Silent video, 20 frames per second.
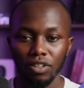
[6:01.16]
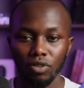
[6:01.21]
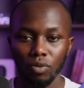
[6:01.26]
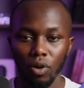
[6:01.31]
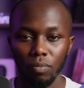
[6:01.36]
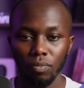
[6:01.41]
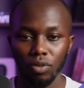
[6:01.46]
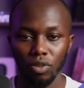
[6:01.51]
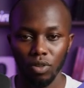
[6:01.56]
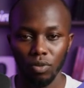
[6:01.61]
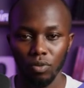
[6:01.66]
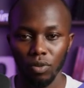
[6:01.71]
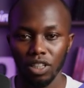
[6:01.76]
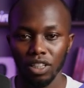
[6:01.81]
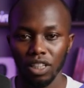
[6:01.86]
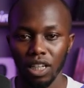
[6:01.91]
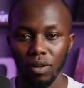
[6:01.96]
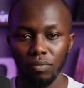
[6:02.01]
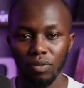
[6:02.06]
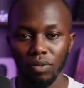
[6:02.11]
you up to 3
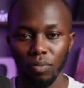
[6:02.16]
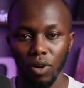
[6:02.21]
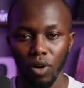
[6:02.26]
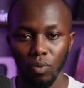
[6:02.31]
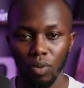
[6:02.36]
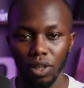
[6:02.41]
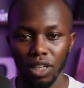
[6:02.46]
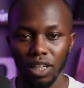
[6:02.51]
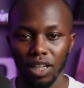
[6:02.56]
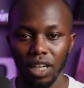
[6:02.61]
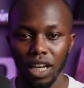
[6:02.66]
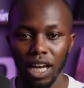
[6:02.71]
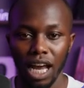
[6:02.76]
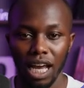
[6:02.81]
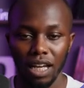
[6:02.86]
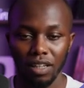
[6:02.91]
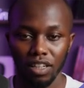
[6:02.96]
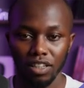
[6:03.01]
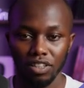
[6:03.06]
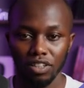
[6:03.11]
times per week,
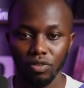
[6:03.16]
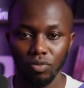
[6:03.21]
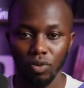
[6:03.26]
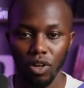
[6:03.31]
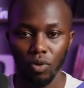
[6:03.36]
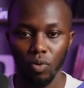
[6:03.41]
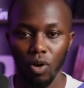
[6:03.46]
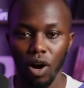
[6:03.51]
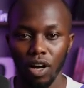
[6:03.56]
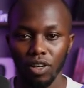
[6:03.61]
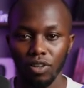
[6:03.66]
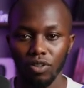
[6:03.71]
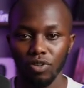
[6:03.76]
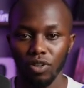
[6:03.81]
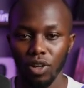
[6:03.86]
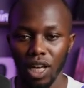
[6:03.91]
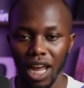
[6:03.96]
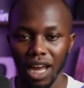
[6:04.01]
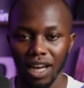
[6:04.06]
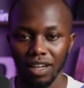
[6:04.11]
and doesn't require you
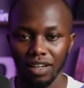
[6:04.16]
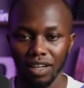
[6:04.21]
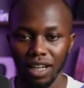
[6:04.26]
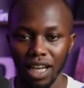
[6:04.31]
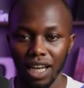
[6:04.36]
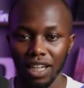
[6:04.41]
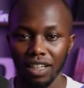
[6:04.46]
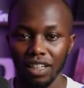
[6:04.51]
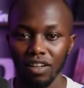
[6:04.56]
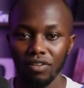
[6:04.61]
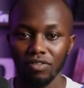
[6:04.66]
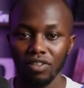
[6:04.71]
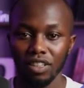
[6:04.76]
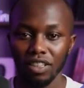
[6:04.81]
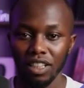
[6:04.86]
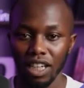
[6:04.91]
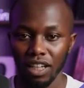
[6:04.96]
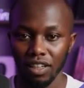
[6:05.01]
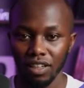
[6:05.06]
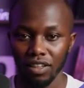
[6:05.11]
to handle any of the
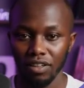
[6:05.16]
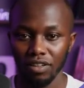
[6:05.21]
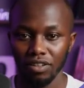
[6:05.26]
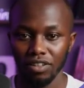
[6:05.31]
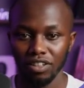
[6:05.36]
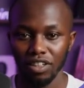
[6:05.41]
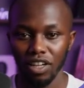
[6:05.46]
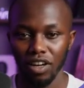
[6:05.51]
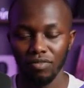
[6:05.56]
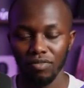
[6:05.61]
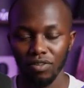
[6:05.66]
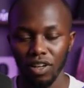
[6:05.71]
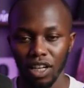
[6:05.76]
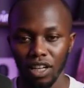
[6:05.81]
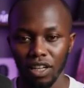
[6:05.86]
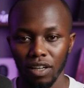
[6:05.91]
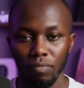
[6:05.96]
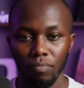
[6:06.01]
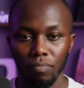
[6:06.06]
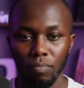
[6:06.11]
technical stuff
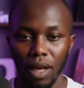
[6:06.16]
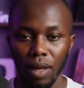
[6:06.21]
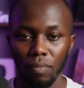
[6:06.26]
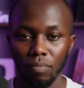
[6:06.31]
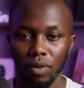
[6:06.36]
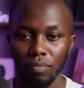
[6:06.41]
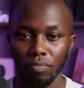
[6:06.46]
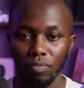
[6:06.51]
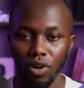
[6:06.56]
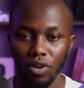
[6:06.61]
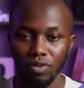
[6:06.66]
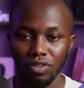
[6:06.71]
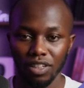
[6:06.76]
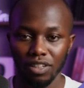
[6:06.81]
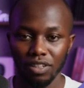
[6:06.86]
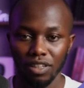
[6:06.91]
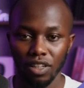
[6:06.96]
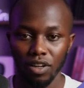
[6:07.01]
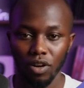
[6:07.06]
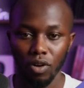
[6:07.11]
like payment
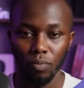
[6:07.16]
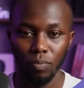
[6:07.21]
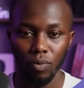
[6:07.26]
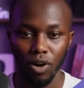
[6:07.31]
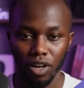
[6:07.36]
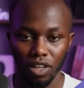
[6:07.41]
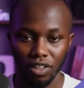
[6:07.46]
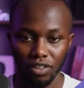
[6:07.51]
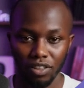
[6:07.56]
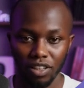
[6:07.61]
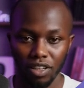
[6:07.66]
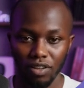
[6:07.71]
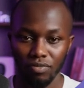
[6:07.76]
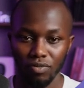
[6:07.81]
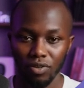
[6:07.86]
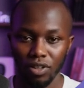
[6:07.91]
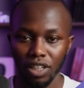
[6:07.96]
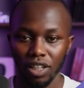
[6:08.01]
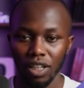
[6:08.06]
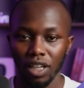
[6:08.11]
processing or product
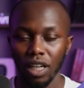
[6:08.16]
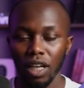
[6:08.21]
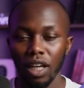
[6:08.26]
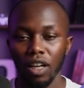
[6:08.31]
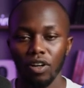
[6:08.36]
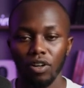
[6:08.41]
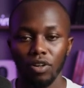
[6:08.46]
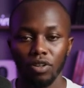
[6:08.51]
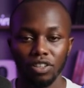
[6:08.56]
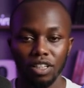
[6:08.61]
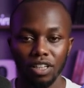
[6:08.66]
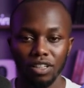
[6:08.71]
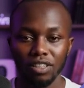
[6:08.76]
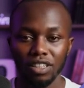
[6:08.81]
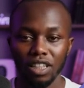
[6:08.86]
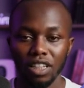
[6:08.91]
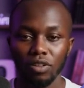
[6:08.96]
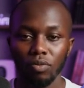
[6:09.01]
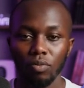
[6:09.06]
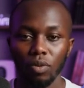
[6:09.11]
delivery. Your
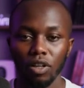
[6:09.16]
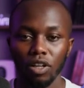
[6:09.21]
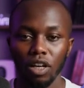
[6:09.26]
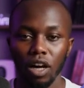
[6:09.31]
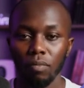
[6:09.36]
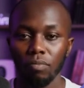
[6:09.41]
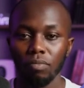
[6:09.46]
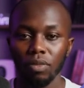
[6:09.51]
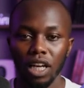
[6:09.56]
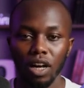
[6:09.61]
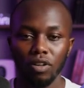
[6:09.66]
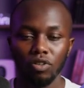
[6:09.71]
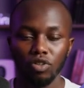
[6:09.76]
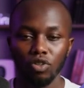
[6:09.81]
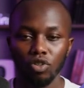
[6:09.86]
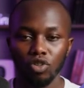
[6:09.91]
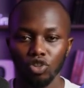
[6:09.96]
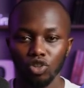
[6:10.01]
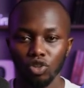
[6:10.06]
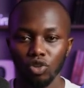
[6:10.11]
success will come down
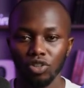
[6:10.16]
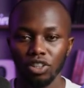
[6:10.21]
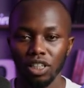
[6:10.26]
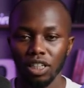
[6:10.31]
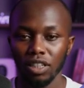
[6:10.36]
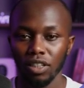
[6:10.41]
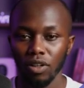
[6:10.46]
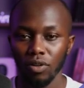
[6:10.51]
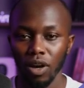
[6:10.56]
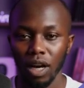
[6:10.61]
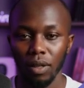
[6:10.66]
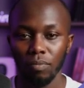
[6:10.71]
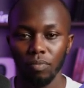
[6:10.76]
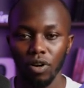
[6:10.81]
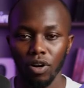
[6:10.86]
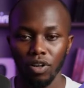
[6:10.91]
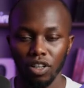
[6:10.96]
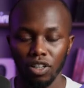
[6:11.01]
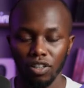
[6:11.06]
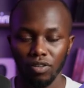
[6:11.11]
to choosing the right
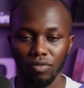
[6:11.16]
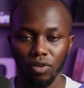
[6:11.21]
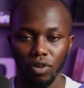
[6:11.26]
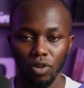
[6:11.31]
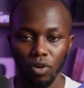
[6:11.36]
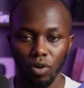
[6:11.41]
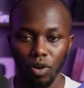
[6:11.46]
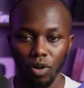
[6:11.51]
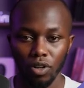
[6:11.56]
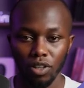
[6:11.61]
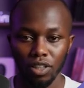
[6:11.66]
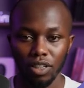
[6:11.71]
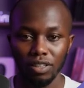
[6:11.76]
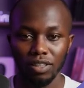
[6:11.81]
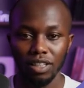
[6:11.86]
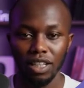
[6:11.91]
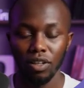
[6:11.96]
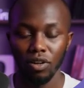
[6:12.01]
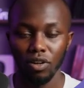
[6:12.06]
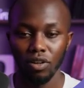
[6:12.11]
products for your audience
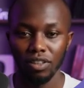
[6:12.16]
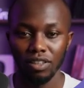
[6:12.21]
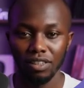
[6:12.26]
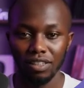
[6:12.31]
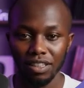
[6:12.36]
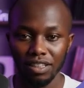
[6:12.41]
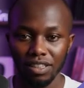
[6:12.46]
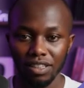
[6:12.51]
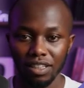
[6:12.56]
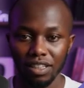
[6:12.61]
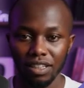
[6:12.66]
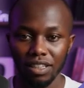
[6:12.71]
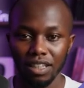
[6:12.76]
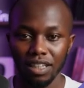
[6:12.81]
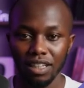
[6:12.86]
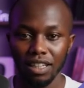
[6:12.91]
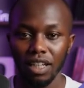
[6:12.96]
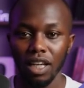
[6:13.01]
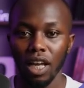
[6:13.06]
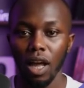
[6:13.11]
and
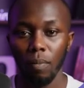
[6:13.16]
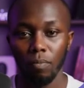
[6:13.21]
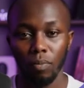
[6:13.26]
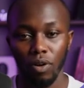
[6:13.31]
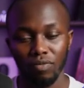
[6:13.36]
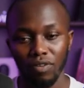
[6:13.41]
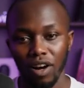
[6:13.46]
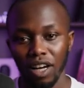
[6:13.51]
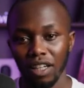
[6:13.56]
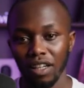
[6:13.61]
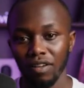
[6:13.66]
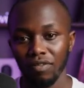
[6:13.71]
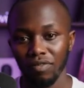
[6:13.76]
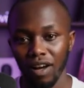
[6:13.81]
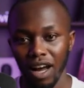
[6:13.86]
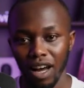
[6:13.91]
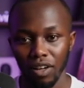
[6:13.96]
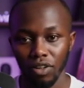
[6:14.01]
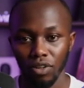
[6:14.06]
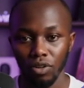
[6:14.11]
consistently providing
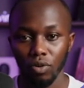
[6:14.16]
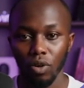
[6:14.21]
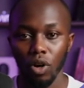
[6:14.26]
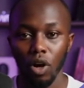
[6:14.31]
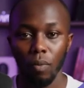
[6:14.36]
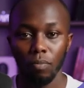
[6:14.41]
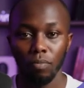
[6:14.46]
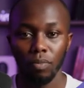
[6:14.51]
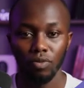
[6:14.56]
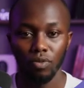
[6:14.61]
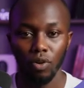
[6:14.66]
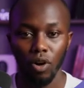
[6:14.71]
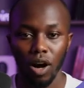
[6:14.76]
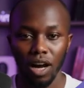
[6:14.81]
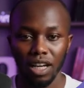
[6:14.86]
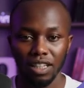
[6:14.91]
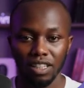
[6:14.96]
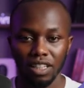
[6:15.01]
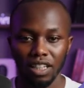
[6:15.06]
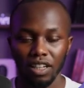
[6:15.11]
value before
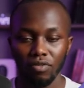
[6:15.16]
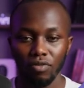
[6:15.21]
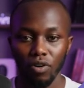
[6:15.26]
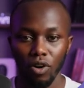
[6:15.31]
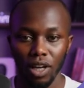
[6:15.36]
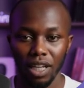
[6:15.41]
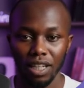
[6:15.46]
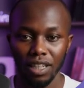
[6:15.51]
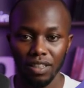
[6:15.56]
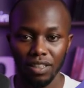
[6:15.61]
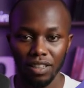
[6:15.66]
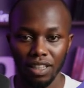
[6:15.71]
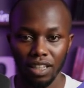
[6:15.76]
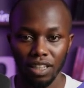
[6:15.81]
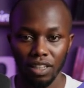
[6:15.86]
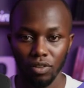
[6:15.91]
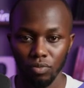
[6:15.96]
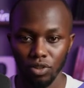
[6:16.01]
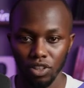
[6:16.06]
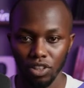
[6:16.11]
asking for anything
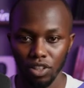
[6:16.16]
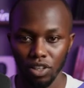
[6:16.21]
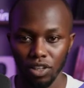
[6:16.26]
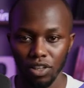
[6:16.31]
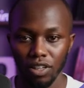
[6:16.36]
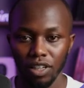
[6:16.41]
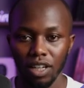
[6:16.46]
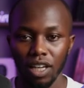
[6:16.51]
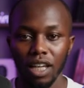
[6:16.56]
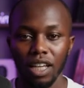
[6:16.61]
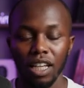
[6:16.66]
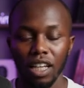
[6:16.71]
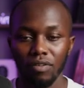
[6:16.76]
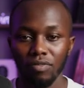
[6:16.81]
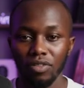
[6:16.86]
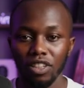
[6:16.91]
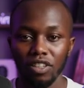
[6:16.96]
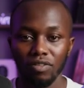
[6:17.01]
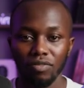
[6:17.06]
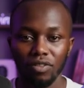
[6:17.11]
in return. If
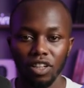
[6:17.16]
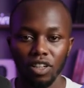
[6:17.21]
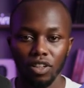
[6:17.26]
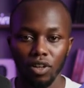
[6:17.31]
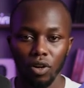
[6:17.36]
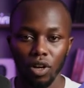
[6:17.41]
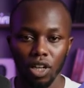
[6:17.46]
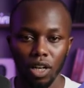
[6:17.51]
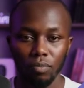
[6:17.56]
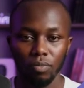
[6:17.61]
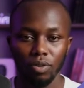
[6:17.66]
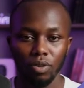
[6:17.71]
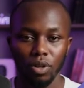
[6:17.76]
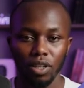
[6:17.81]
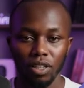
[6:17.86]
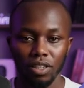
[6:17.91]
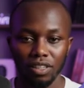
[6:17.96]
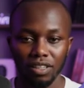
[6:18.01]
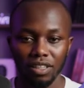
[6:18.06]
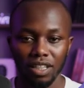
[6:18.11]
this video helped you
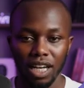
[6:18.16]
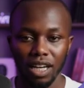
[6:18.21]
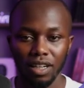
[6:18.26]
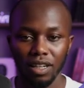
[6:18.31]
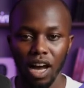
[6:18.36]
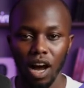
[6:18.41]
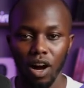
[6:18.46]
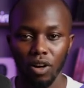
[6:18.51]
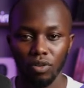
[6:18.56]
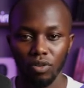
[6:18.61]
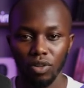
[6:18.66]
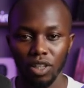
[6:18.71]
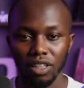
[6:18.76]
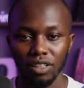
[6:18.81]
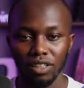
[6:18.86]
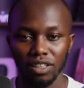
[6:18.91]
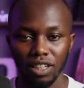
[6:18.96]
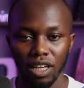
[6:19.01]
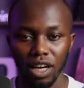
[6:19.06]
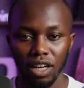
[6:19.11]
understand how to get
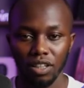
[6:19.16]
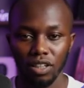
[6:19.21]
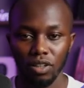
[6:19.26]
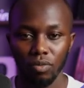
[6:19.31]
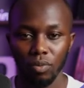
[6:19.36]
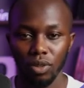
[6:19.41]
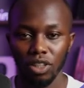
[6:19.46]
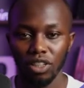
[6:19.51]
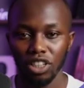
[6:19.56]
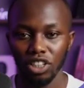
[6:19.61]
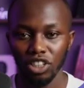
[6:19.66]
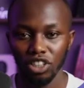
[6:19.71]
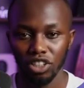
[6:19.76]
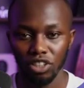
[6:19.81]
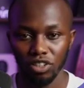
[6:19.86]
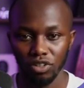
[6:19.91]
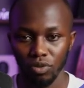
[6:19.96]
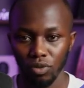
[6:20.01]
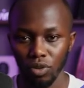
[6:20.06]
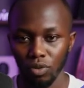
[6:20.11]
started with
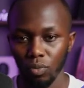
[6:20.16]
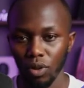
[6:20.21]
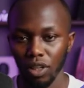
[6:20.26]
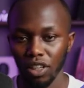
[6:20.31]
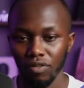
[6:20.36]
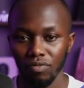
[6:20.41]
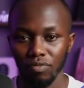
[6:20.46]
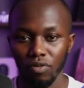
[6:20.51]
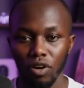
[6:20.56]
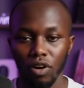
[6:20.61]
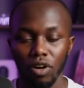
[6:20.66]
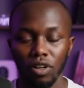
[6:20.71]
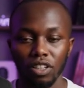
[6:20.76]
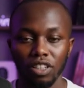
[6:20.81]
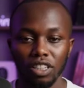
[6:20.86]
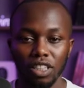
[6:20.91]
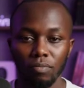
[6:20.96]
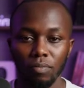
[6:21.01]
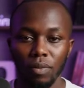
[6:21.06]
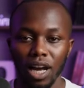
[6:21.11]
Digistore24,
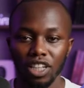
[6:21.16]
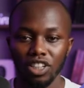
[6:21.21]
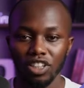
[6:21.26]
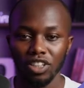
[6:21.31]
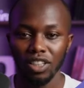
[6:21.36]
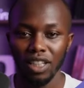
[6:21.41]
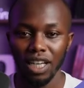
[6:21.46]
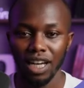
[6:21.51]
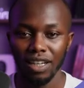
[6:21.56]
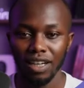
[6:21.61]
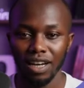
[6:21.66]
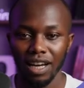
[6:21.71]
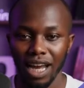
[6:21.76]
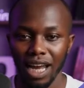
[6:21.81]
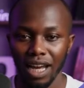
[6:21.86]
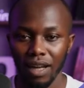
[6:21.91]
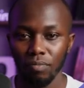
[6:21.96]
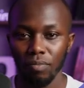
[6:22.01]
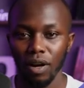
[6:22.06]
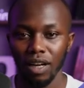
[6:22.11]
smash that
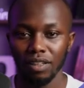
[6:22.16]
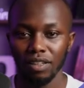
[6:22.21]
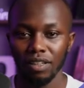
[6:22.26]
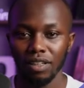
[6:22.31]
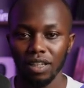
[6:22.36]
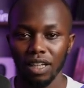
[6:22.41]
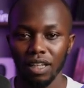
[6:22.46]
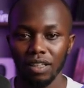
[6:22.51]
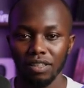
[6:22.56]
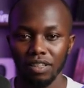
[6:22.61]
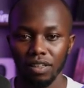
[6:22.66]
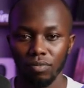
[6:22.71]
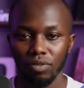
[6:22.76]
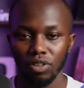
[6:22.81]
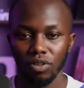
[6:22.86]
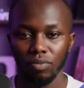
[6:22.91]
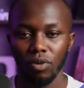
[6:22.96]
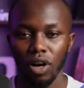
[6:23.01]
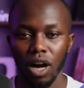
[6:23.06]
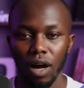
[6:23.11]
like button and
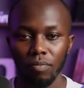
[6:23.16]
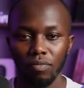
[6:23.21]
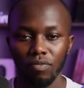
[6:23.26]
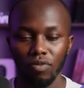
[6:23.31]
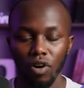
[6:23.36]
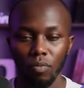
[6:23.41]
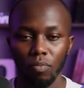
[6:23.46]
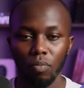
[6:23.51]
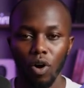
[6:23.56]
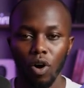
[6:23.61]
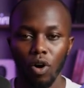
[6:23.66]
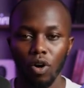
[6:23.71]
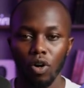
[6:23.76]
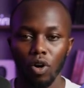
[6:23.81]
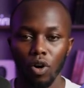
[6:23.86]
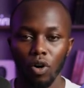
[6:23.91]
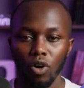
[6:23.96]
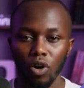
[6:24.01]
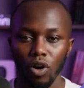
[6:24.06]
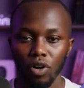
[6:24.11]
subscribe for more
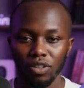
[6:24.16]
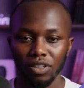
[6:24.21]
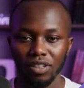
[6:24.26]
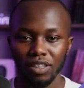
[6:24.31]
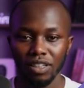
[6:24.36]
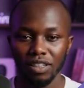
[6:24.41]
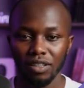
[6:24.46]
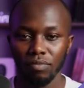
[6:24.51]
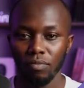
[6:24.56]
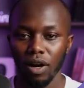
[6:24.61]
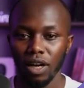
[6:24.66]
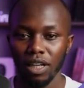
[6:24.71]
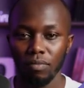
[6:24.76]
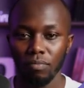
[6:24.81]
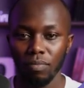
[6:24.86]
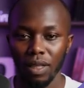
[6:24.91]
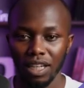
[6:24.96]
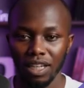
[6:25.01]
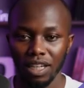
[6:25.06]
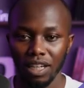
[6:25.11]
no-nonsense
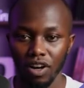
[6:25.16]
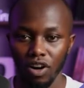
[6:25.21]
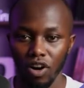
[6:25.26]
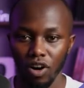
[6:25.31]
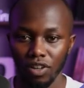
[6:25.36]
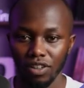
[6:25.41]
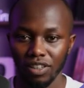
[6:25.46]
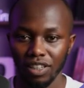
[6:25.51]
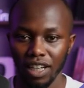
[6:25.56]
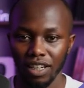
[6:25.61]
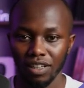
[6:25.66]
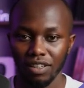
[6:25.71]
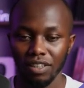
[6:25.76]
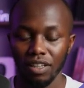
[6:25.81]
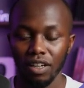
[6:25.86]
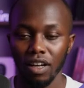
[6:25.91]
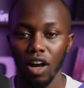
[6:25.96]
money-making content.